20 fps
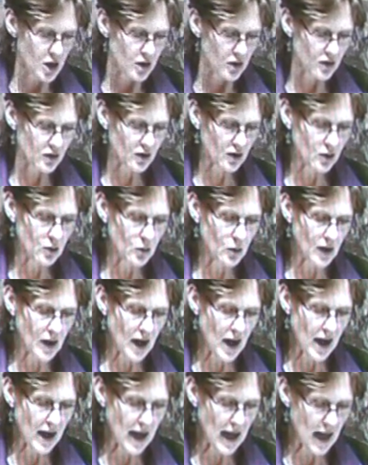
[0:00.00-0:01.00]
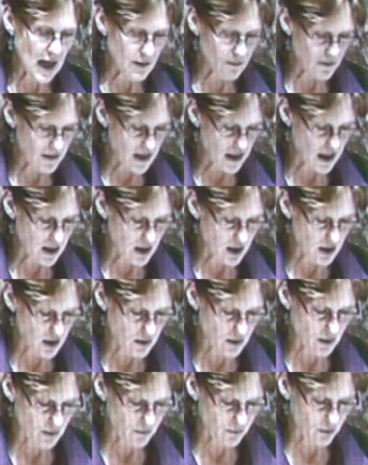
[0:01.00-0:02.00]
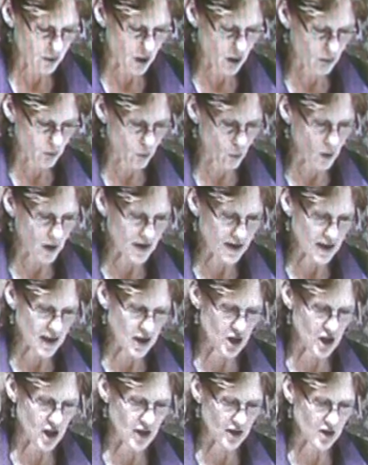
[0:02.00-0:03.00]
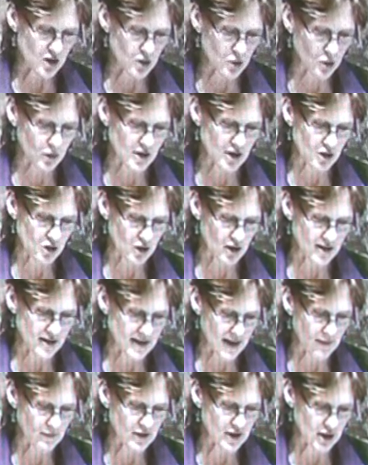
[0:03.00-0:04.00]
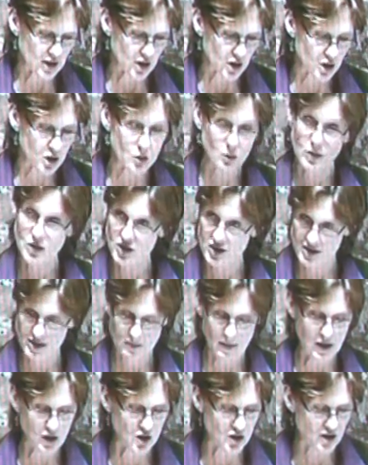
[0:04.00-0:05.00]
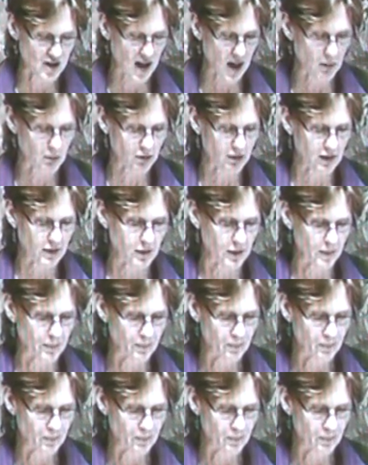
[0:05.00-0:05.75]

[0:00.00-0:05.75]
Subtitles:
So I have here from one teacher in school district 72, which is mentioned Campbell River.